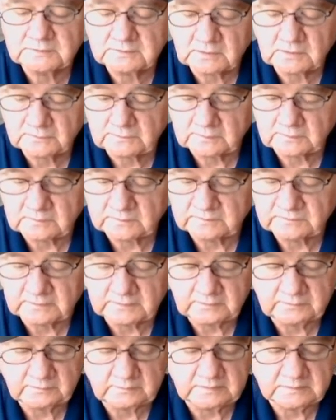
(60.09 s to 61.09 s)
note that this
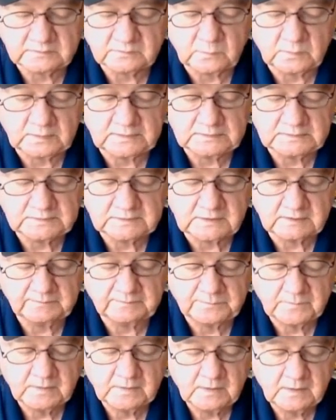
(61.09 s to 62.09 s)
entry has won
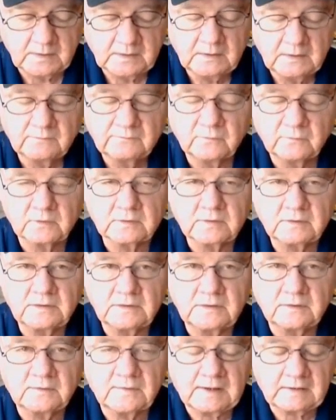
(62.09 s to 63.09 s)
some
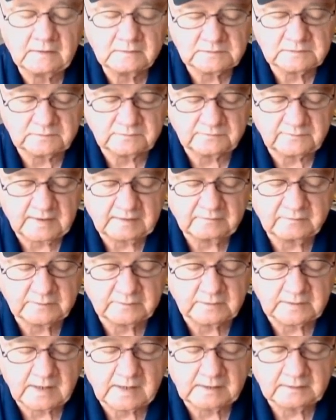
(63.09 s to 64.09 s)

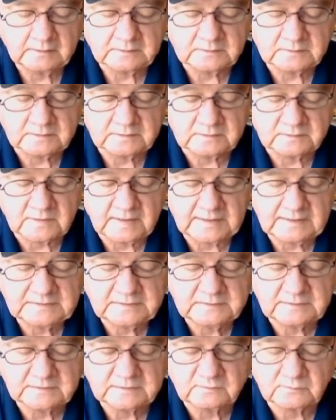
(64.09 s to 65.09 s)
$14,500 in his
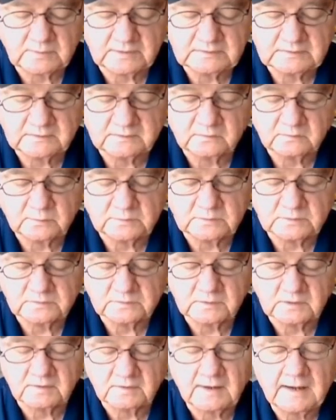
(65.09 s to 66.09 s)
last 6 races, which is
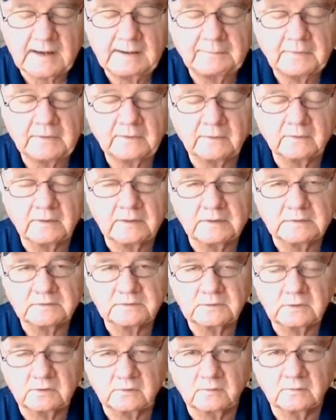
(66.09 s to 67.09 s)
the top earnings
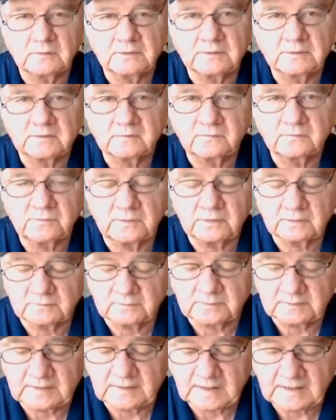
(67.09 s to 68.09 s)
total in this
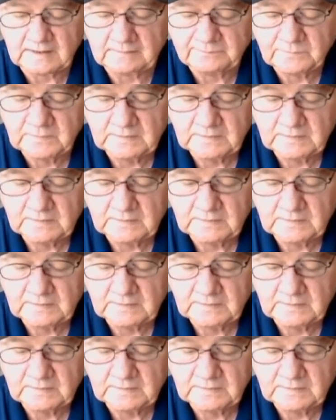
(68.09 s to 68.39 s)
field today.